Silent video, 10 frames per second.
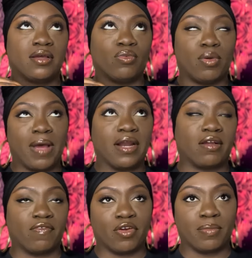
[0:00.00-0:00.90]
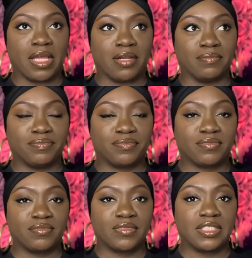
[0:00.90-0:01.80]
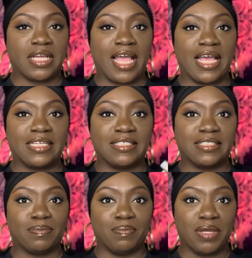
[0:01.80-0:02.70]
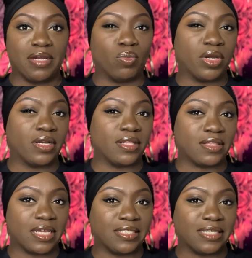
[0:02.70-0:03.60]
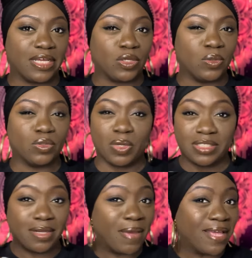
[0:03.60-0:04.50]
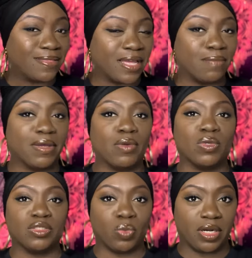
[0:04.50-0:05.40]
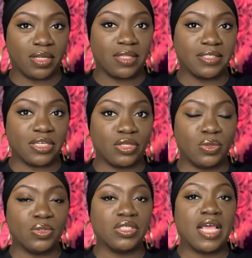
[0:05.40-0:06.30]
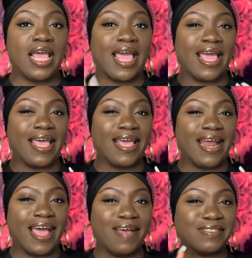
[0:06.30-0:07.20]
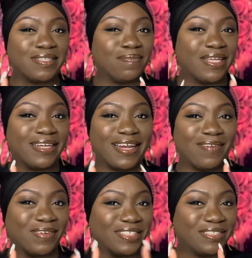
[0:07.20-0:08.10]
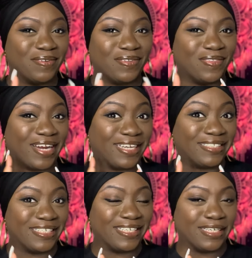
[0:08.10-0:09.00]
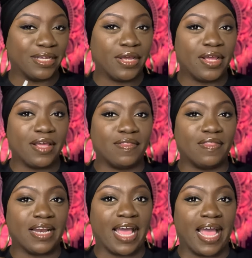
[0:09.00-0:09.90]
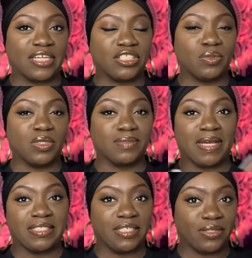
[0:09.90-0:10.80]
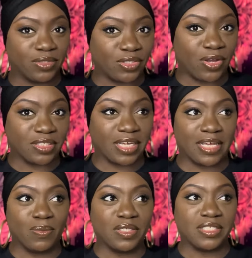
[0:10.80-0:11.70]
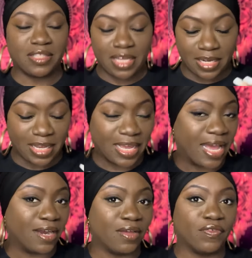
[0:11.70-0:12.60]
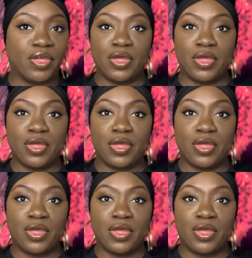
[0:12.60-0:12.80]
robotic affirming has been one of the things I use. It wasn't the main thing, but it was one of the things I use. And I have something that I want to share with you that I did that actually was my secret sauce. Like it was the thing that kind of